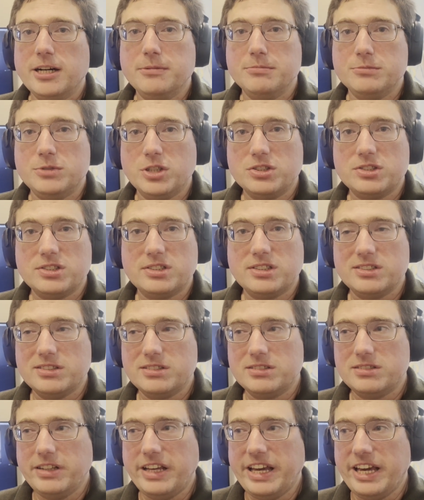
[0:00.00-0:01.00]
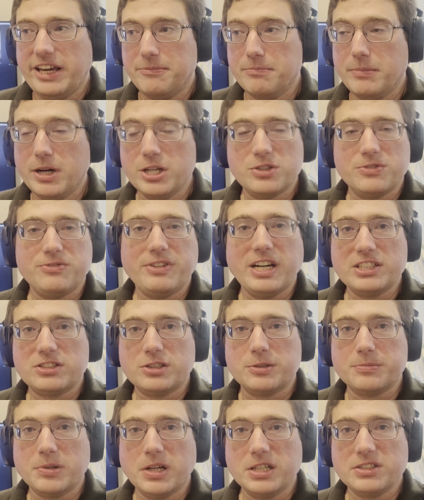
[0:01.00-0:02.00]
just a much
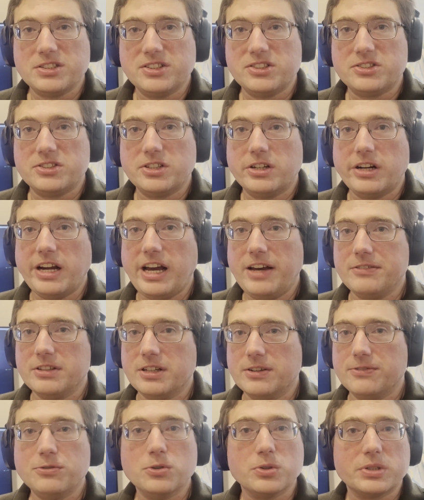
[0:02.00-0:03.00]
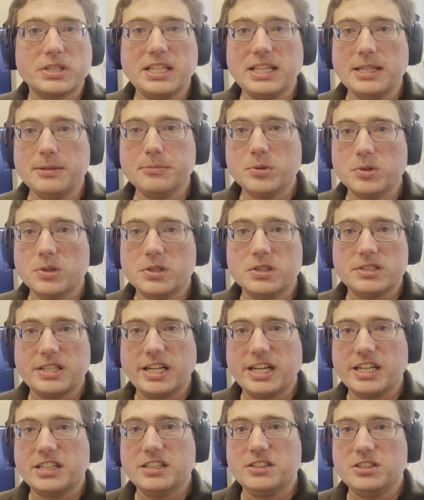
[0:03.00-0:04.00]
faster processor, having a full keyboard that
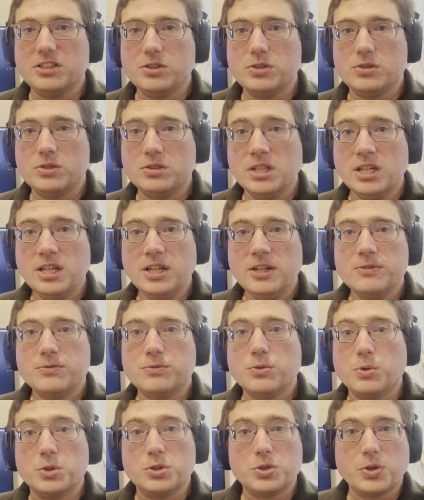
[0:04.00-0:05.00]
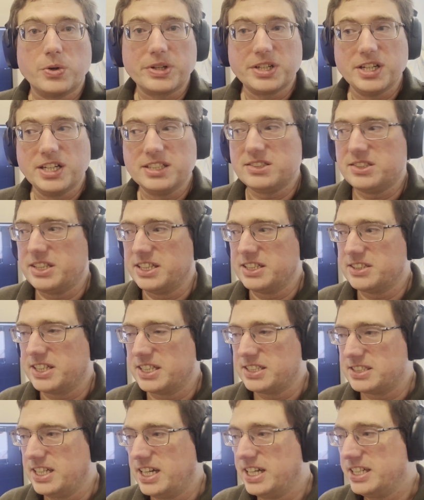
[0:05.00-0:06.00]
I can use for shortcuts, things
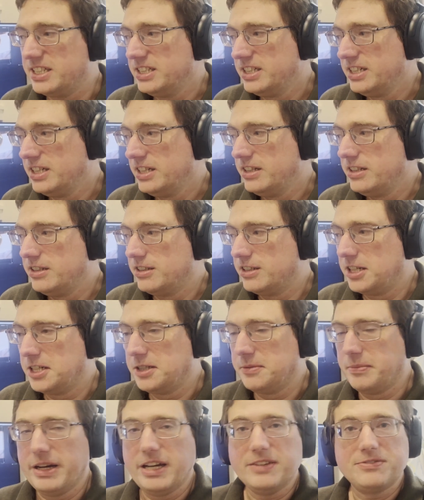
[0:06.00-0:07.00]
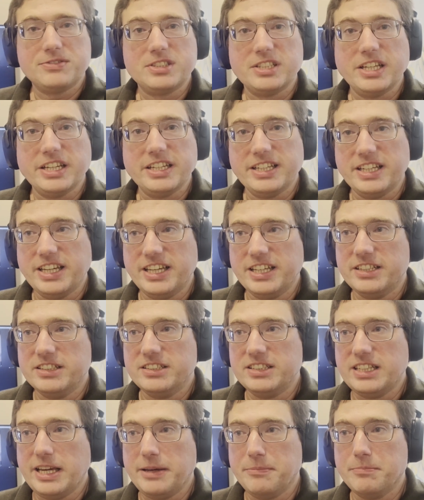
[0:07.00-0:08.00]
like that. I have to say it
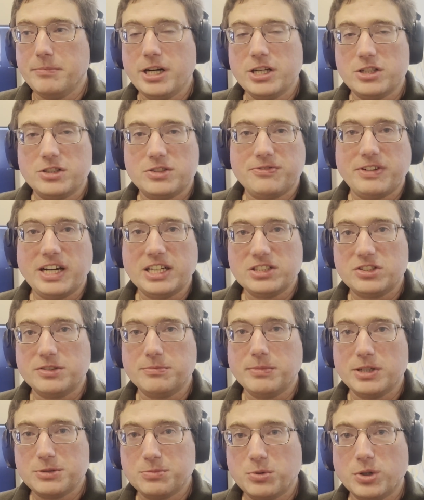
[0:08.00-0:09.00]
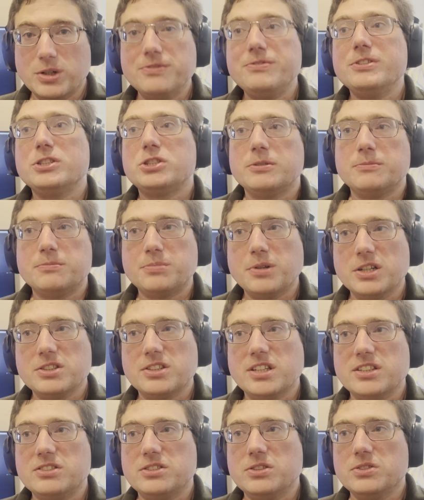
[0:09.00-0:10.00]
is a much faster, much more efficient
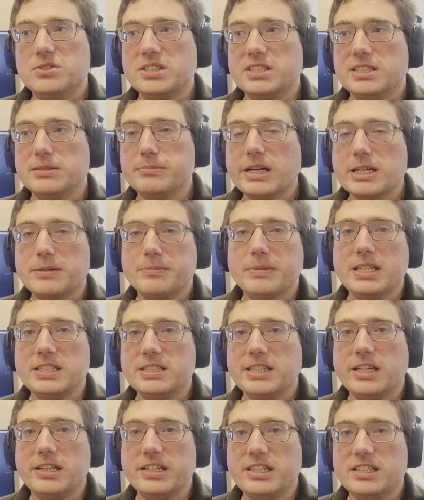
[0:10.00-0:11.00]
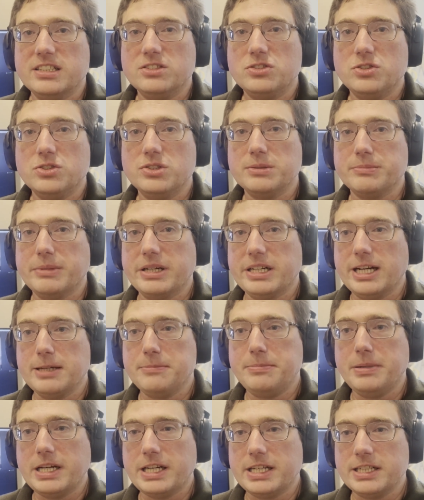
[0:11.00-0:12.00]
process using the Mac Mini than it is using my
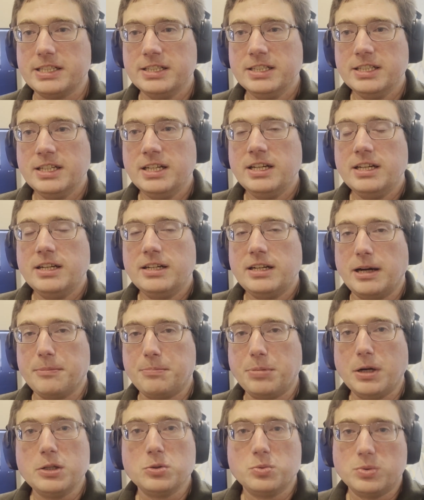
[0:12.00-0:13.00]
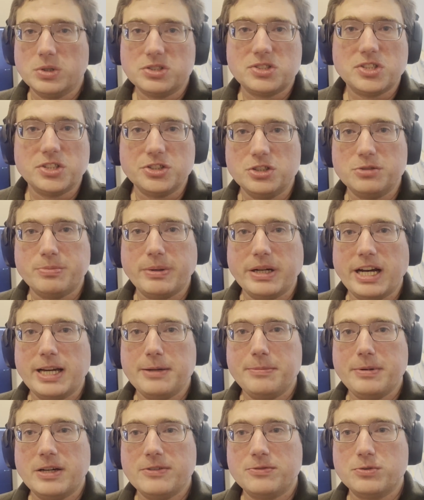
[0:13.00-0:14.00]
iPad. I probably will still use my
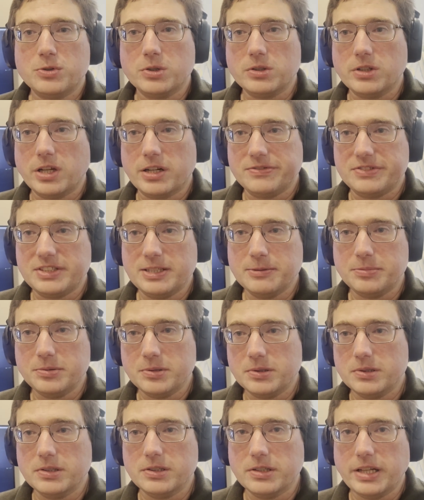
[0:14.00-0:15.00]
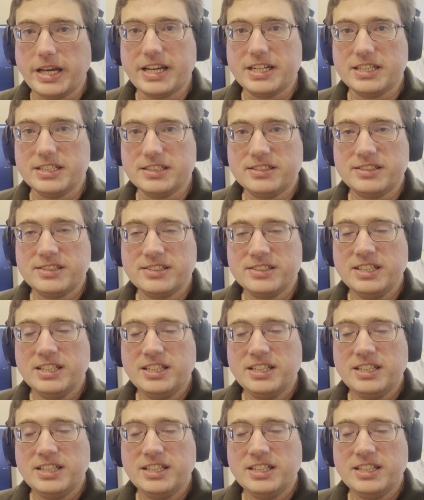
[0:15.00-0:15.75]
iPad for a lot of simple edits,